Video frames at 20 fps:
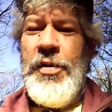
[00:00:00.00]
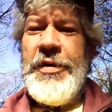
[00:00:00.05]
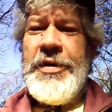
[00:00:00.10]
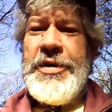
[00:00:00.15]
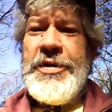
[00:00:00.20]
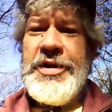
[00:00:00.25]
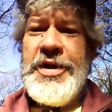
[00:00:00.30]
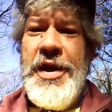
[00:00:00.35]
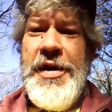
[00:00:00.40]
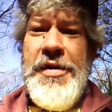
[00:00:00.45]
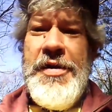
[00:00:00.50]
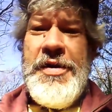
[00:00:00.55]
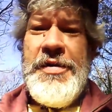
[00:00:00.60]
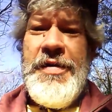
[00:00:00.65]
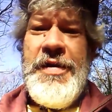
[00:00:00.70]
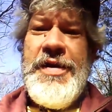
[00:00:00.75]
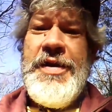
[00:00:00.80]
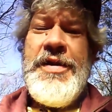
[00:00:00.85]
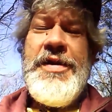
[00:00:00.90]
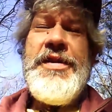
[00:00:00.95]
wanted to show you
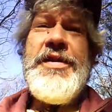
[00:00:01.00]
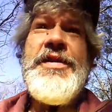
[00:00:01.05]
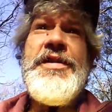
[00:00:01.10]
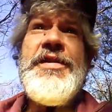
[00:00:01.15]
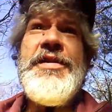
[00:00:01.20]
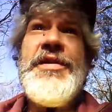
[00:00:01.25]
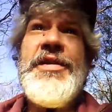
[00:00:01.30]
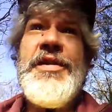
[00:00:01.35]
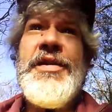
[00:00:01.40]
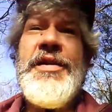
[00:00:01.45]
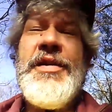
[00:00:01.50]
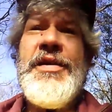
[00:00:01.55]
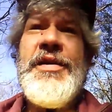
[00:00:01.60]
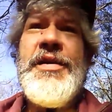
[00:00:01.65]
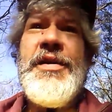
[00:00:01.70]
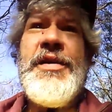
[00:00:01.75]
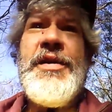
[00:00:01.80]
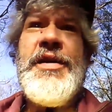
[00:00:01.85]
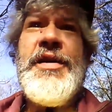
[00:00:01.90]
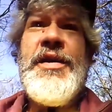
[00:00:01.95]
the
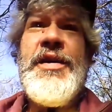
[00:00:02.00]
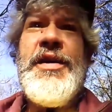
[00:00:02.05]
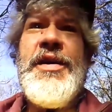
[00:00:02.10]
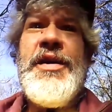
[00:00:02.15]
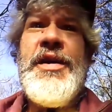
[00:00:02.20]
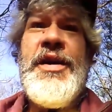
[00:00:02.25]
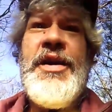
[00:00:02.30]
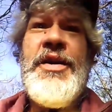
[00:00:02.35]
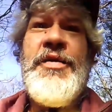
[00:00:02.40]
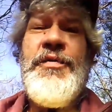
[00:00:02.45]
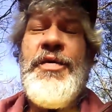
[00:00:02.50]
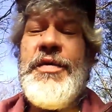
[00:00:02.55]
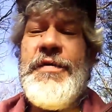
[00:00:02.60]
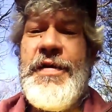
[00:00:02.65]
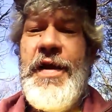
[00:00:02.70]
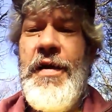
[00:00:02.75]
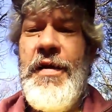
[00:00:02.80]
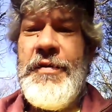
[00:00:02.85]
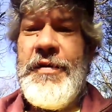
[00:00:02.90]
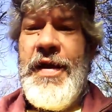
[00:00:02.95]

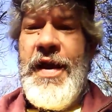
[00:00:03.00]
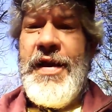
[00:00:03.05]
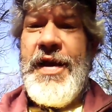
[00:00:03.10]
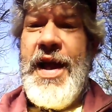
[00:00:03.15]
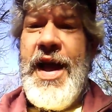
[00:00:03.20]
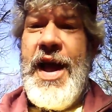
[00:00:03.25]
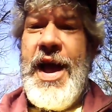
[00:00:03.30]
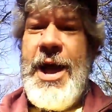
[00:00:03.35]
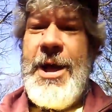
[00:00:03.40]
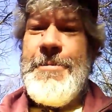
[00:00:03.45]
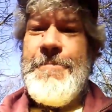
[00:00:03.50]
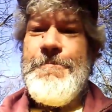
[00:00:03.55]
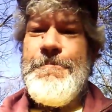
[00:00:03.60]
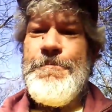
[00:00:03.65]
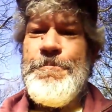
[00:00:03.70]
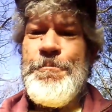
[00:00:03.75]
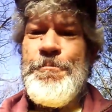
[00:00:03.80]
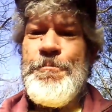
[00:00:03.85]
results I got